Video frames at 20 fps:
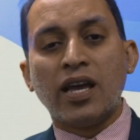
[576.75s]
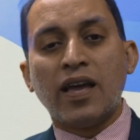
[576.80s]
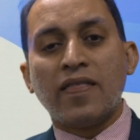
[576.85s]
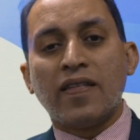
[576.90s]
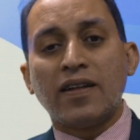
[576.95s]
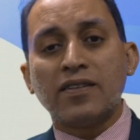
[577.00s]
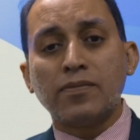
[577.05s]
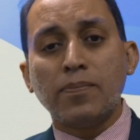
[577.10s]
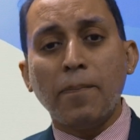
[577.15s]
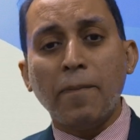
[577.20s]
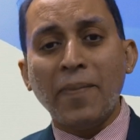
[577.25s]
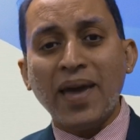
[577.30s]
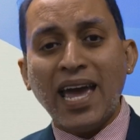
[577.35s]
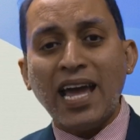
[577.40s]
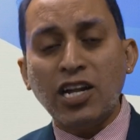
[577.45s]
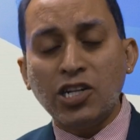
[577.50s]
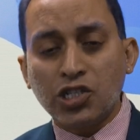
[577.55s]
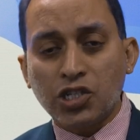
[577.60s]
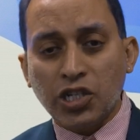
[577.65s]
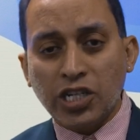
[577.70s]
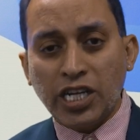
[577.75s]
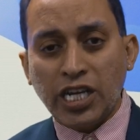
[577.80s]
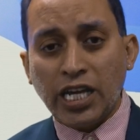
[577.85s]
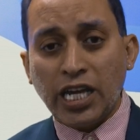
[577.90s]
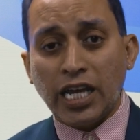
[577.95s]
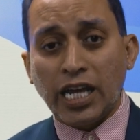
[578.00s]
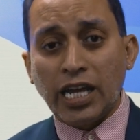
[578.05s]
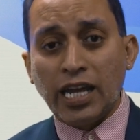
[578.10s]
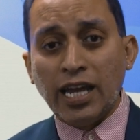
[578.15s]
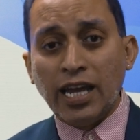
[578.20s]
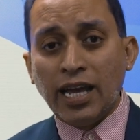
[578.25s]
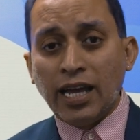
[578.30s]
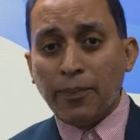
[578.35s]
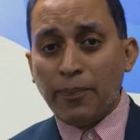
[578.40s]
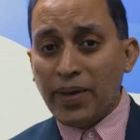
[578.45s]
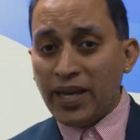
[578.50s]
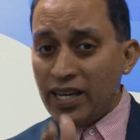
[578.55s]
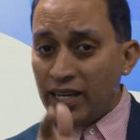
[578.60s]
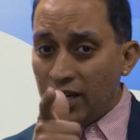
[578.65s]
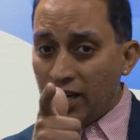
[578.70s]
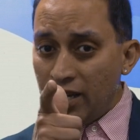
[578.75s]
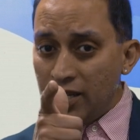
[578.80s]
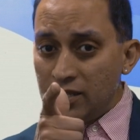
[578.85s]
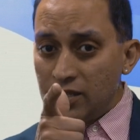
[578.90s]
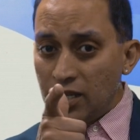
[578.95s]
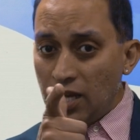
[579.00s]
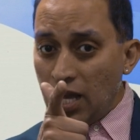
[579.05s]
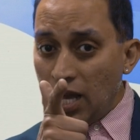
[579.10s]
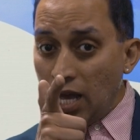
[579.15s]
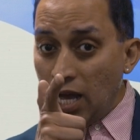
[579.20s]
That's major key, because